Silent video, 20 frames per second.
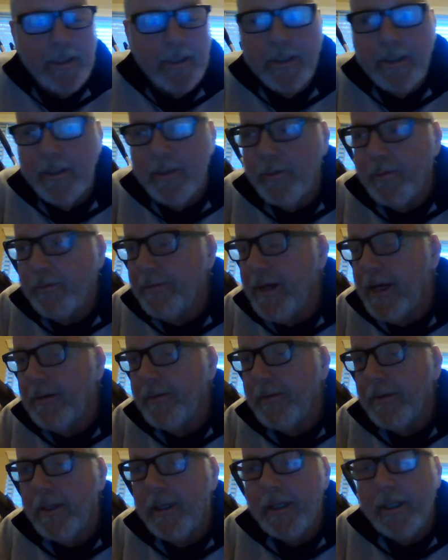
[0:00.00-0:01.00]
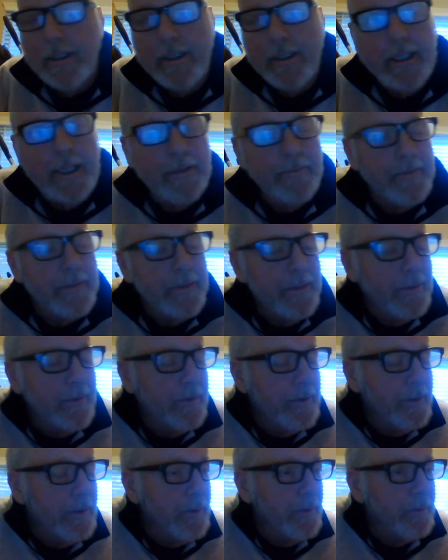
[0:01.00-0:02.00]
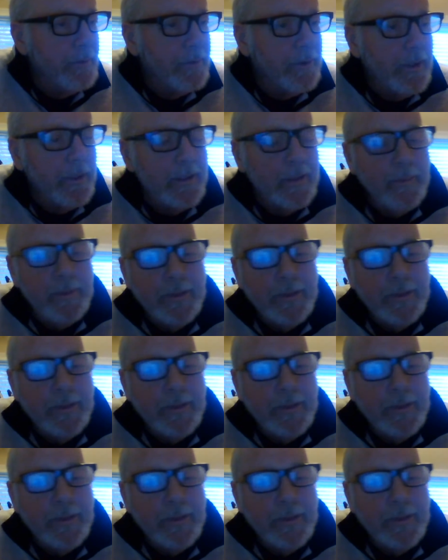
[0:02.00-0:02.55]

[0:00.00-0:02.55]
And it was 5 o'clock in the afternoon, and it was getting to